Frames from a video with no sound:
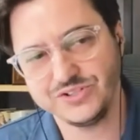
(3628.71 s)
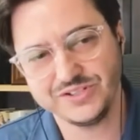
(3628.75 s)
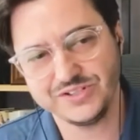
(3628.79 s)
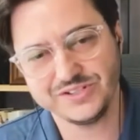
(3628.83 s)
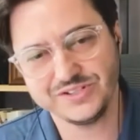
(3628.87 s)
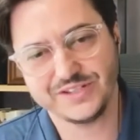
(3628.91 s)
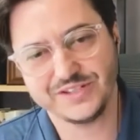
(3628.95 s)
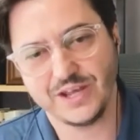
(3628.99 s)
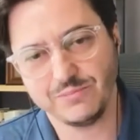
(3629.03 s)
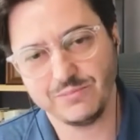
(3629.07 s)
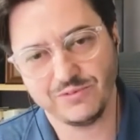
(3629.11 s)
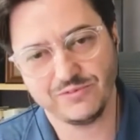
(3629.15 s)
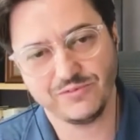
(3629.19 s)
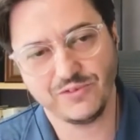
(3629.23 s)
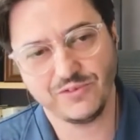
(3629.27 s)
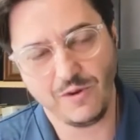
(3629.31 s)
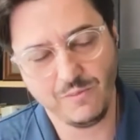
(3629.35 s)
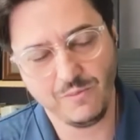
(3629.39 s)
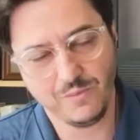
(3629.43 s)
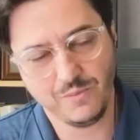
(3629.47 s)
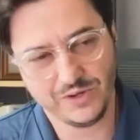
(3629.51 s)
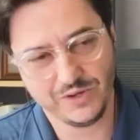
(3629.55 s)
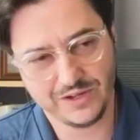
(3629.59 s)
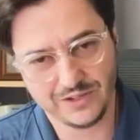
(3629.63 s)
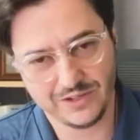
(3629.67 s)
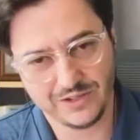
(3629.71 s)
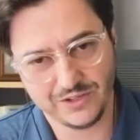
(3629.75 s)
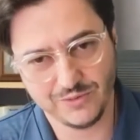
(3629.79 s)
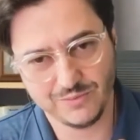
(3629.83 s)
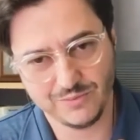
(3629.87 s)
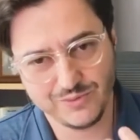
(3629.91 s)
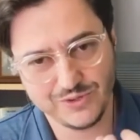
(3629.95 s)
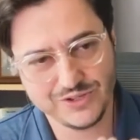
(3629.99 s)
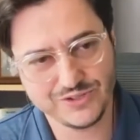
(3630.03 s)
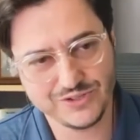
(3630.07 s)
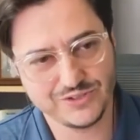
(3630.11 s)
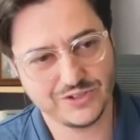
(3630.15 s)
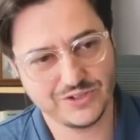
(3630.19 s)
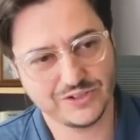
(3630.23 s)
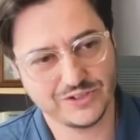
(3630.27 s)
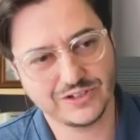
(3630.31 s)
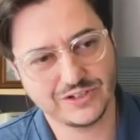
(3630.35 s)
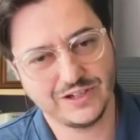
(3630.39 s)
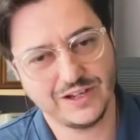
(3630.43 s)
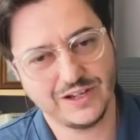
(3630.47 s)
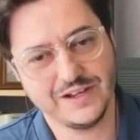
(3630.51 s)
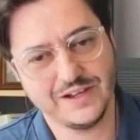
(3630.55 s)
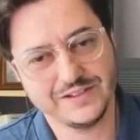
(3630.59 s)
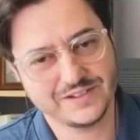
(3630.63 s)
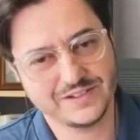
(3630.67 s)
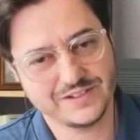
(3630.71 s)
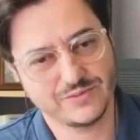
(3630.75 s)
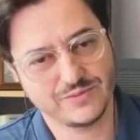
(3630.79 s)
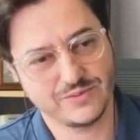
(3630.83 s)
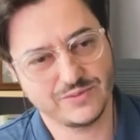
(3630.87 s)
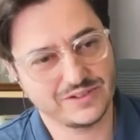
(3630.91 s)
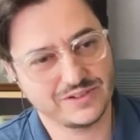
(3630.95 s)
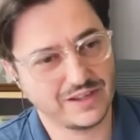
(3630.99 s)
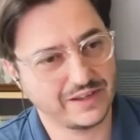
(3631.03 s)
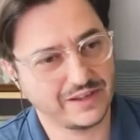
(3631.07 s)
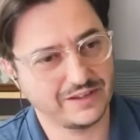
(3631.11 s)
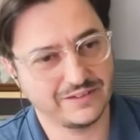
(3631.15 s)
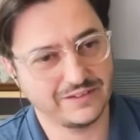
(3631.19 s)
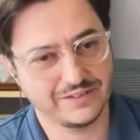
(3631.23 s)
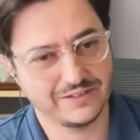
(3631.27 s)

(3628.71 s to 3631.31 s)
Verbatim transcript: this type of company you breach their clients as well like